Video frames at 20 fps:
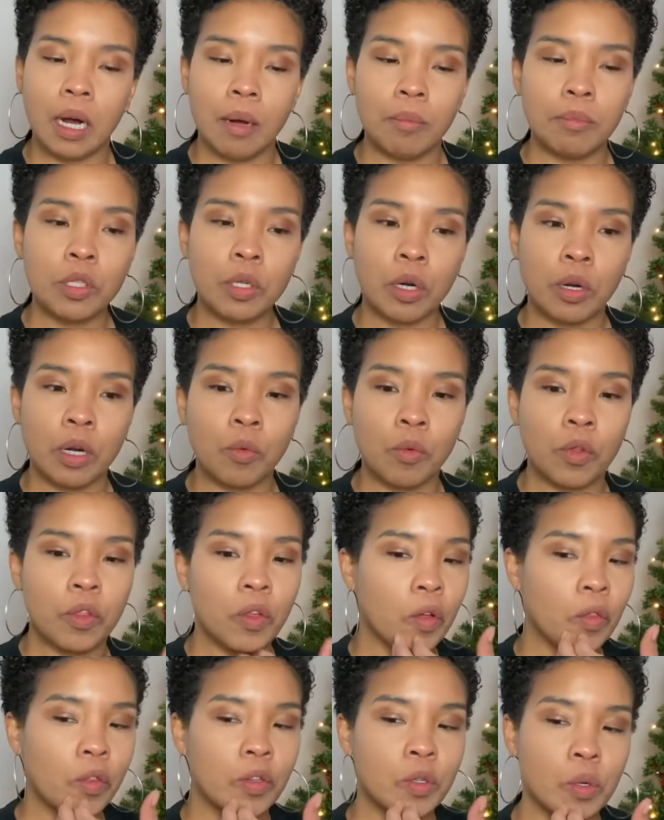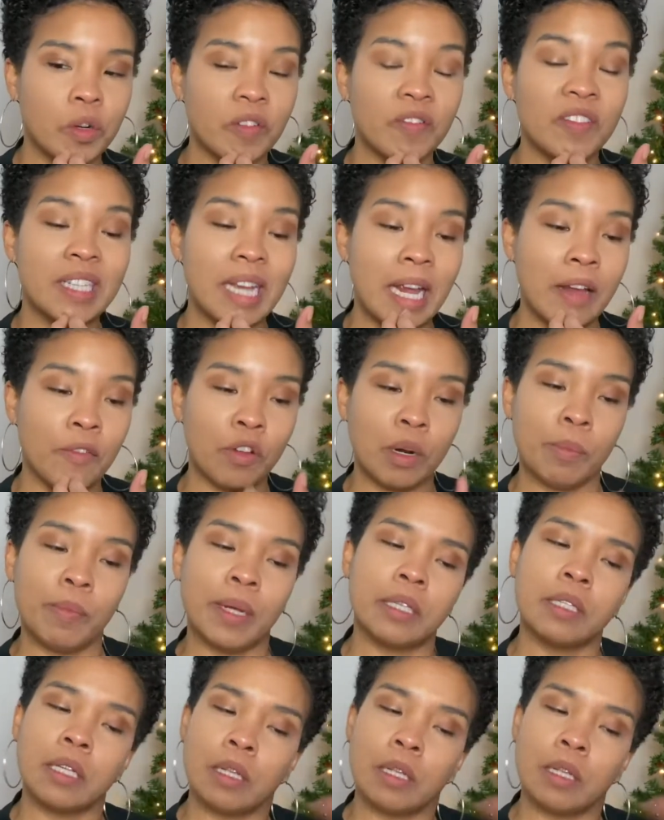starting with all the sort of savory bits,